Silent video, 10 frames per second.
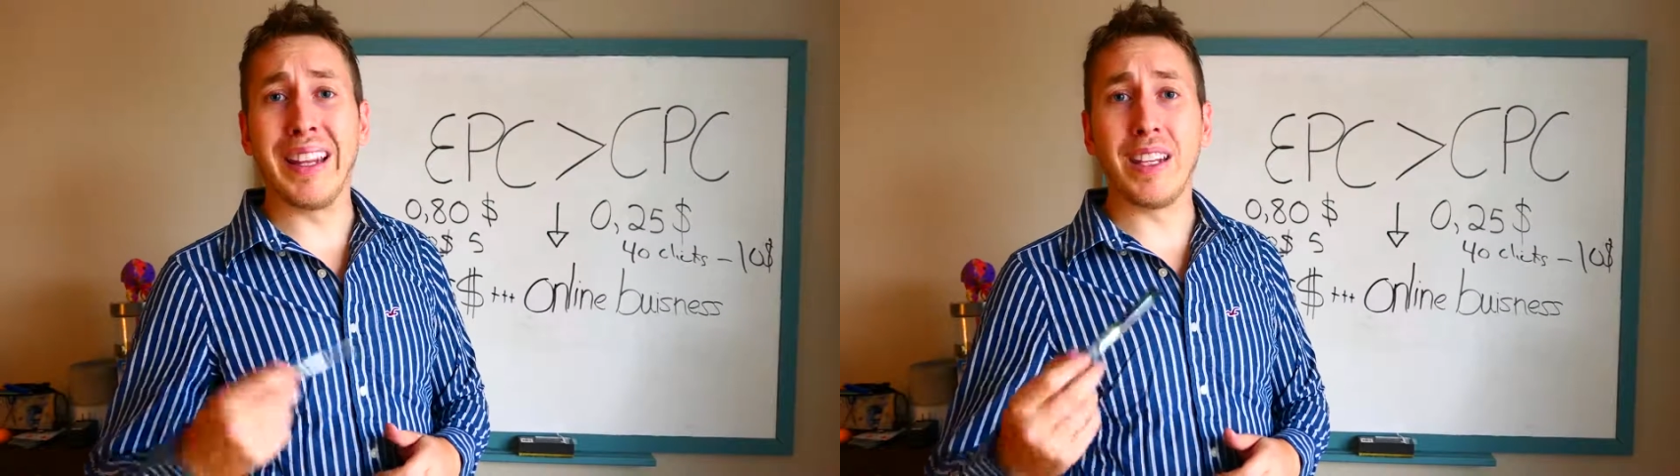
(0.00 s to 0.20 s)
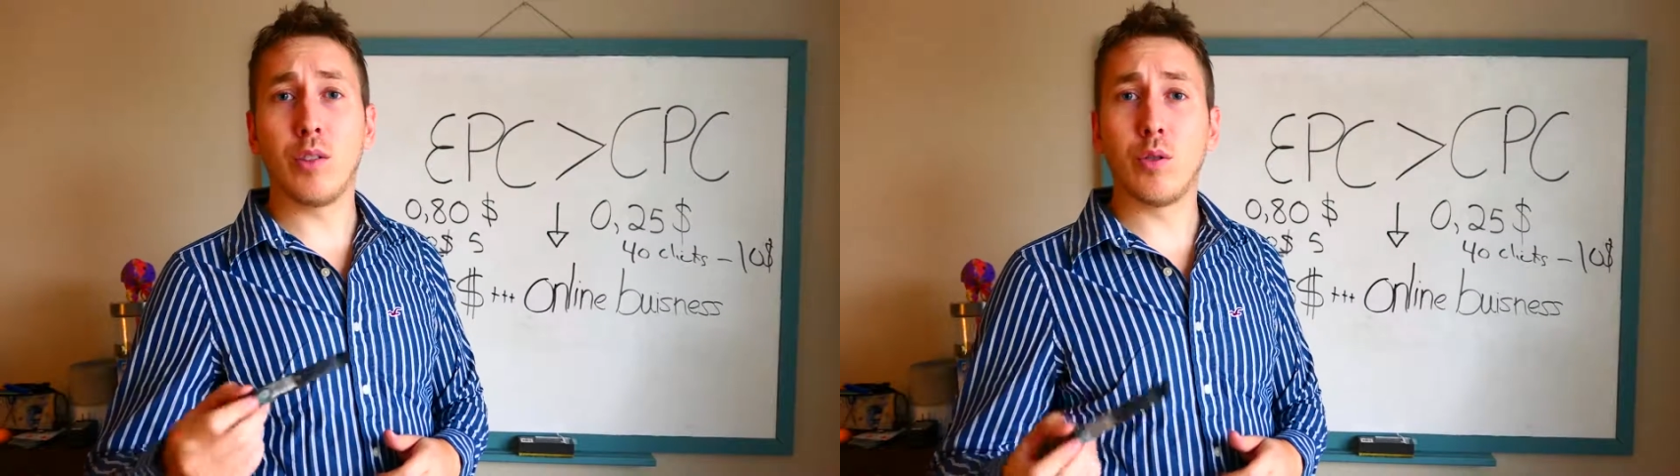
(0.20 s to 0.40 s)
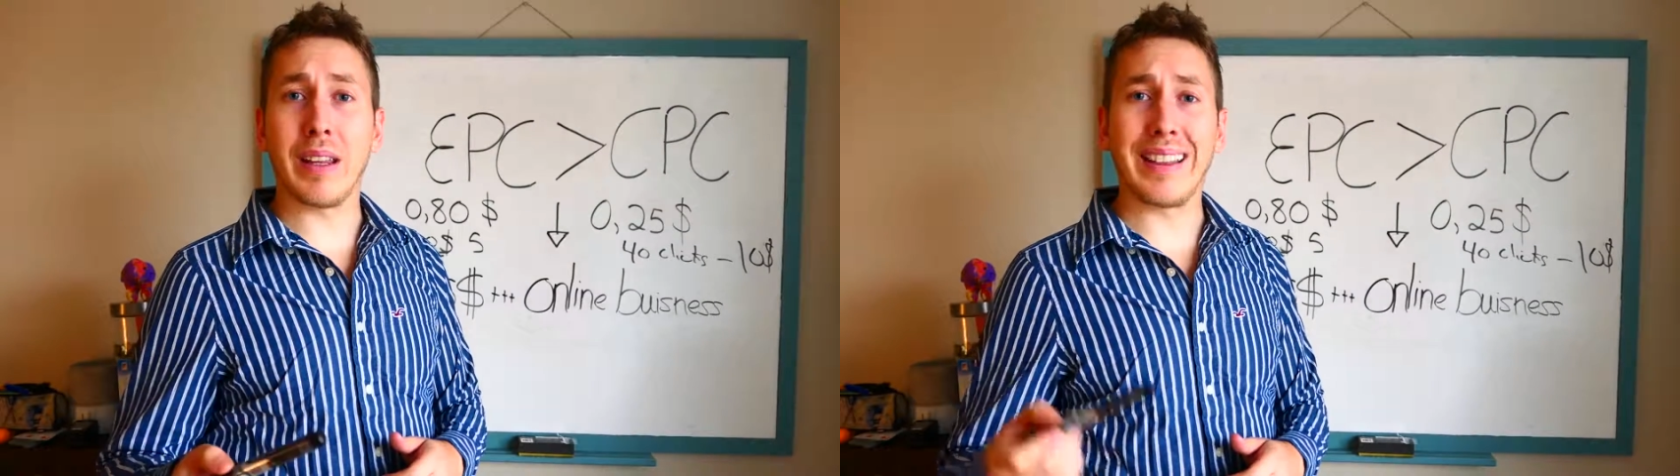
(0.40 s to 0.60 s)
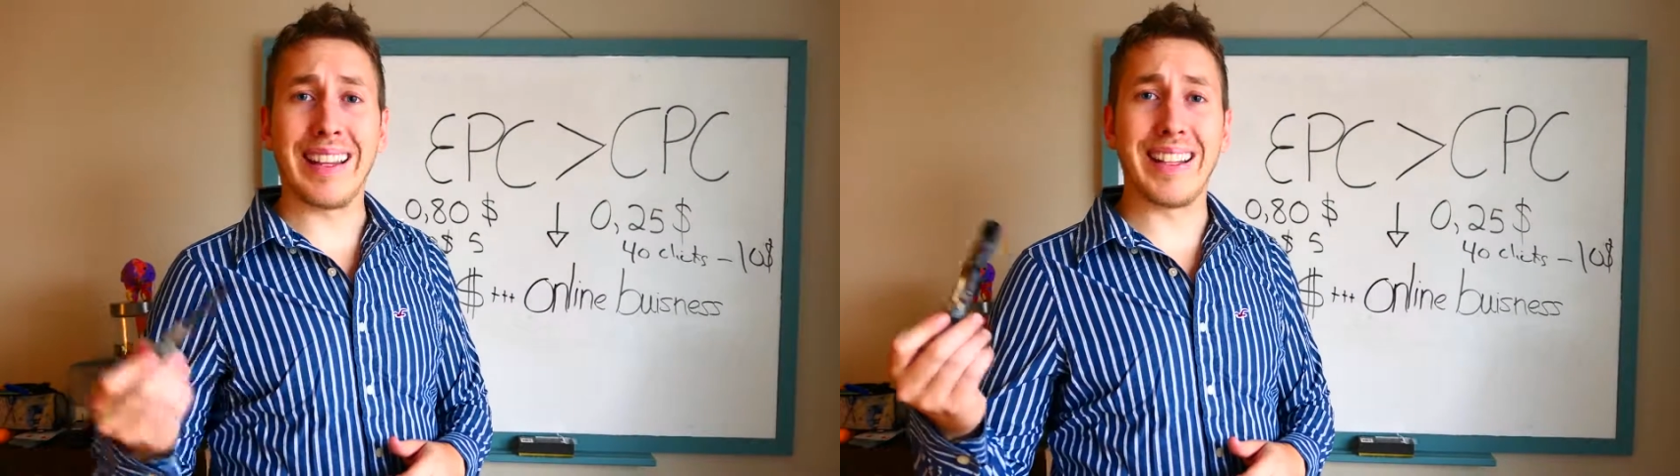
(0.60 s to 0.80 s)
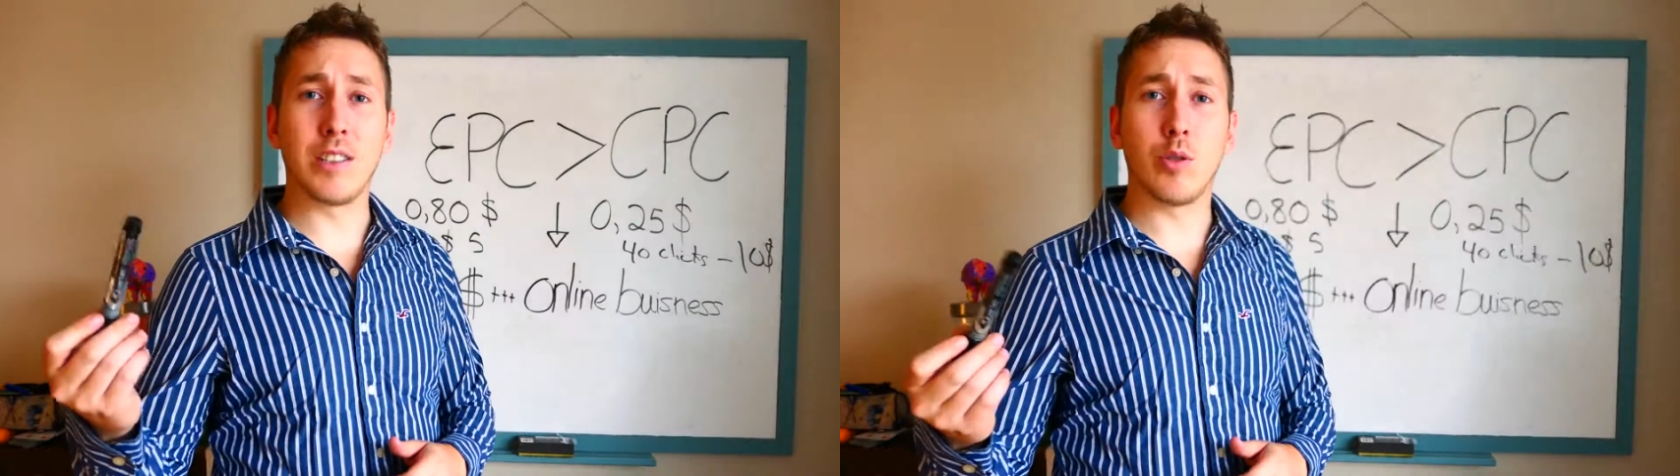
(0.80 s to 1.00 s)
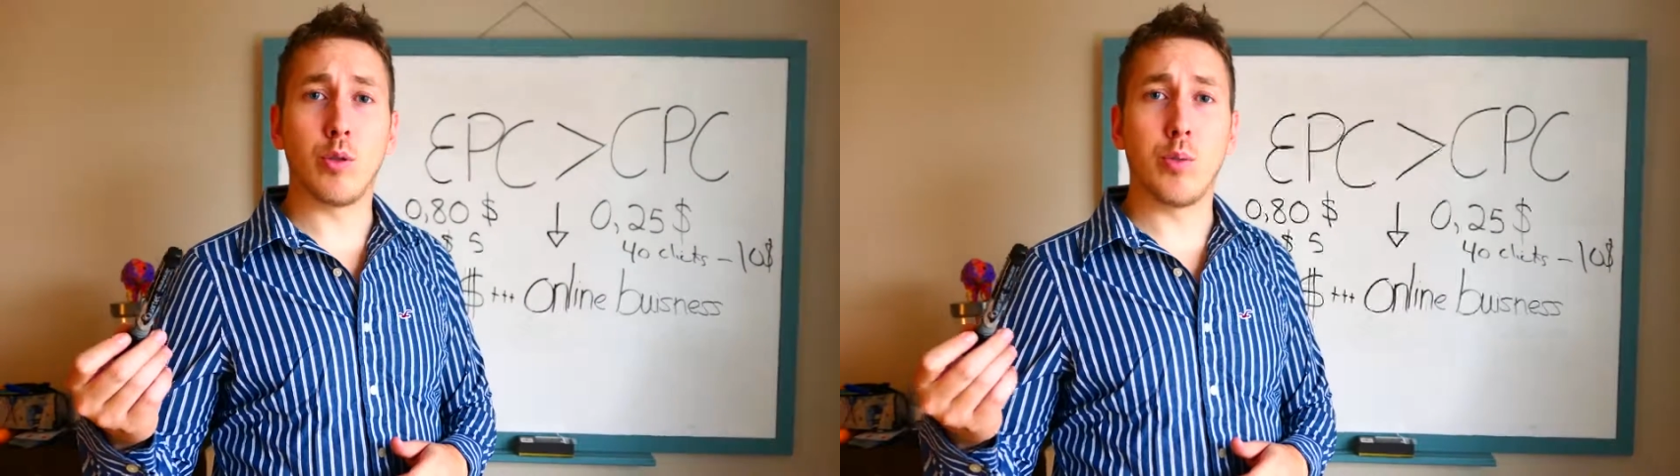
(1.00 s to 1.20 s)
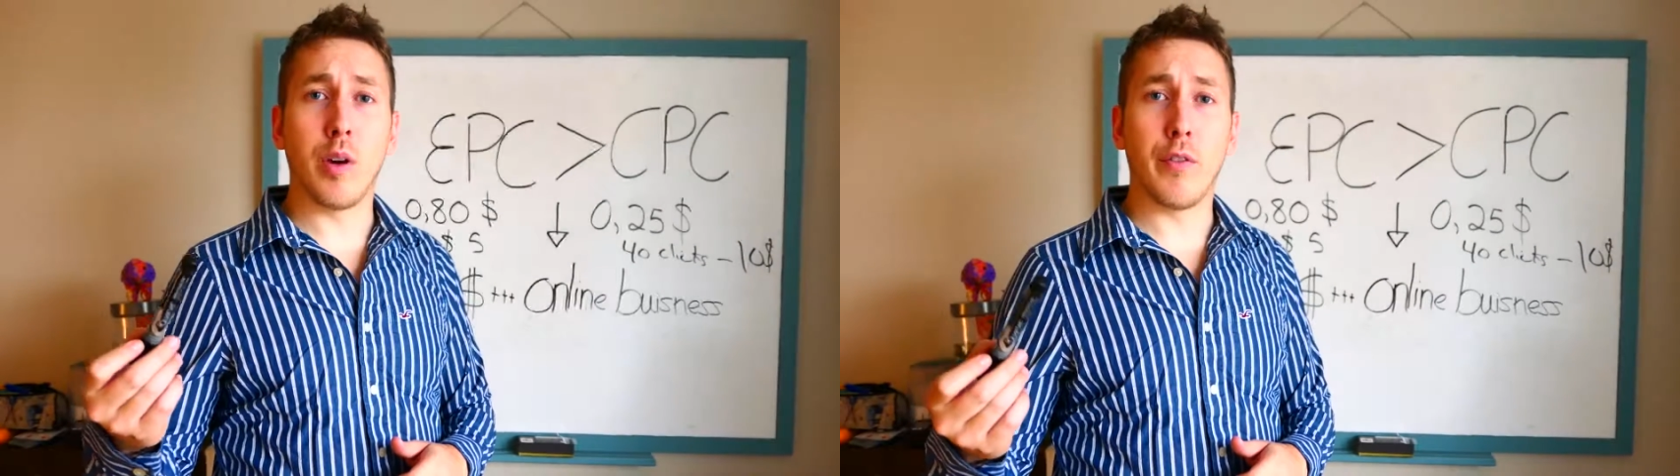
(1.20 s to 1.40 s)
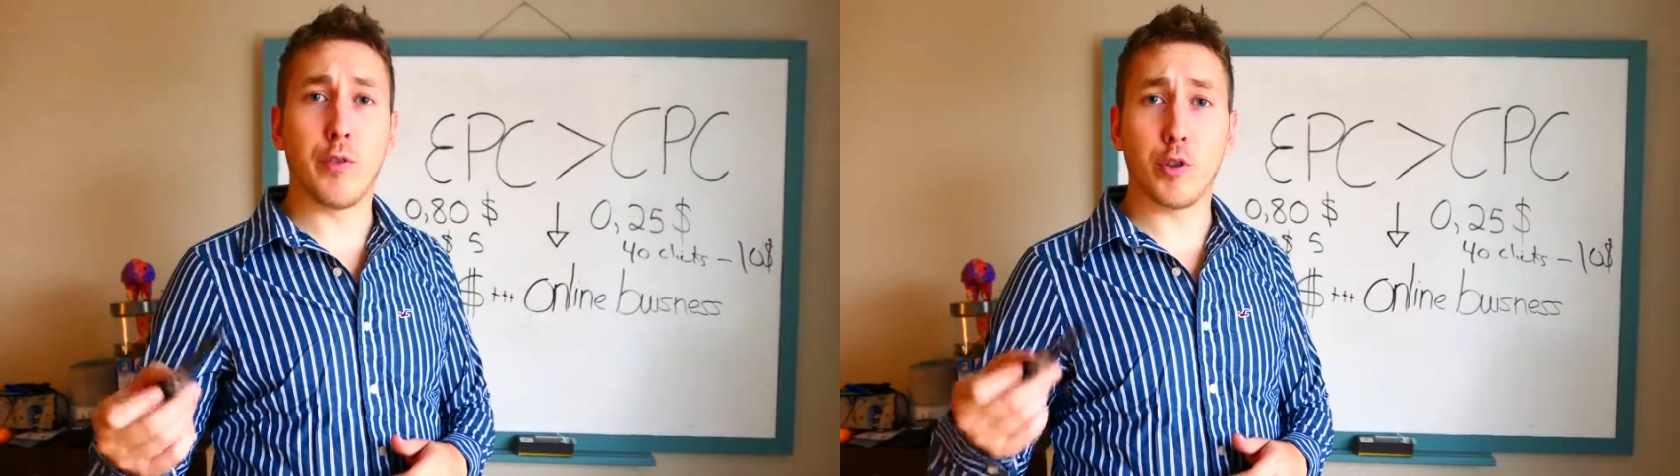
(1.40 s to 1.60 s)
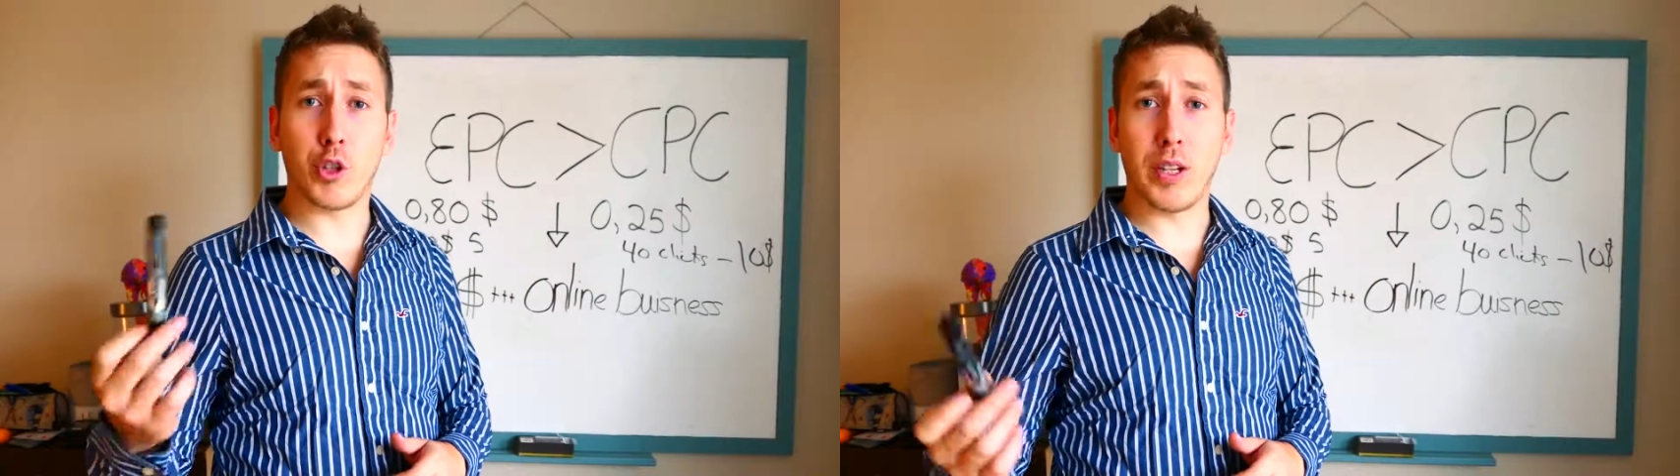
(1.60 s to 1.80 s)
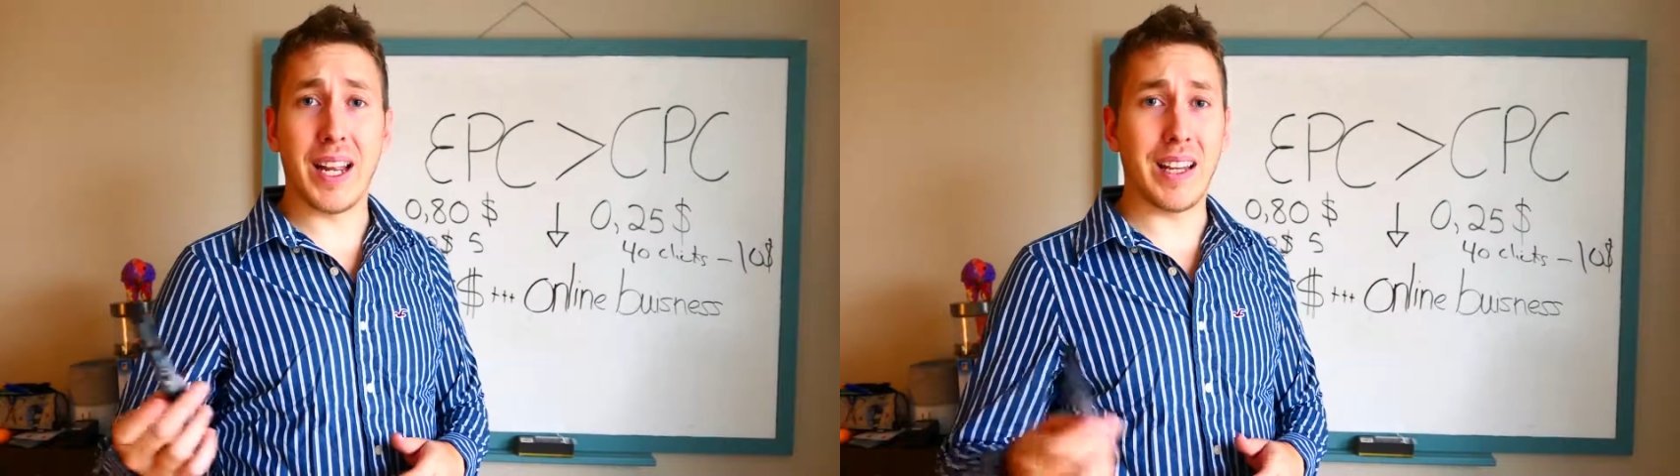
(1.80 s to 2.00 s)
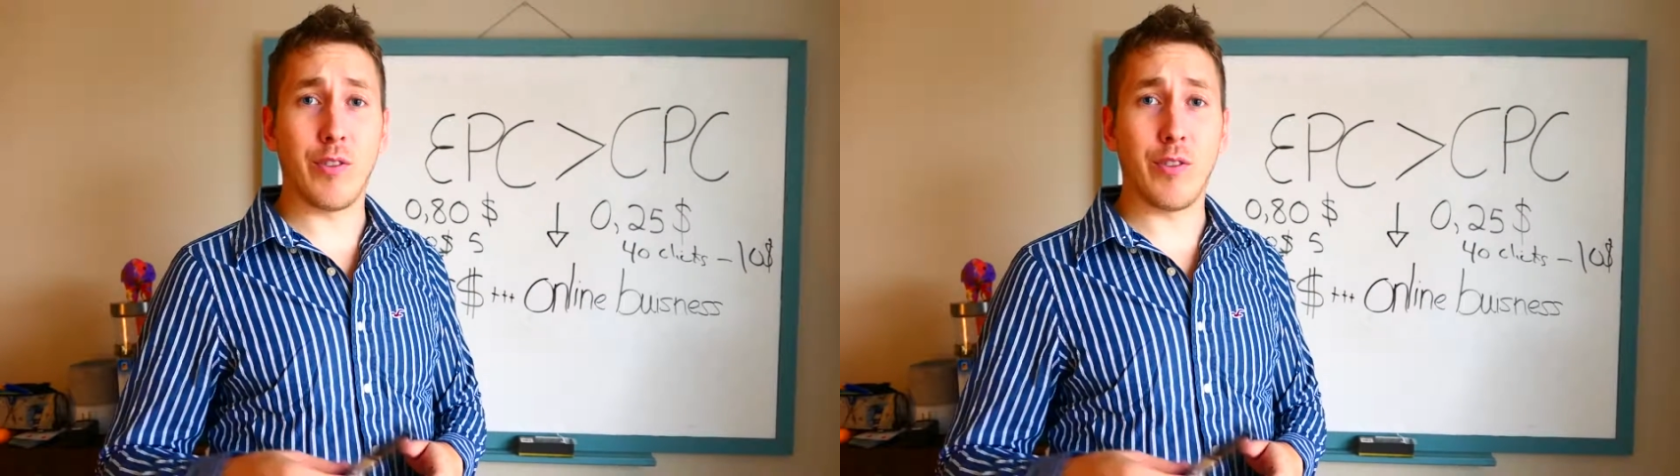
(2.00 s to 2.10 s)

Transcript: link that links to Futurenet.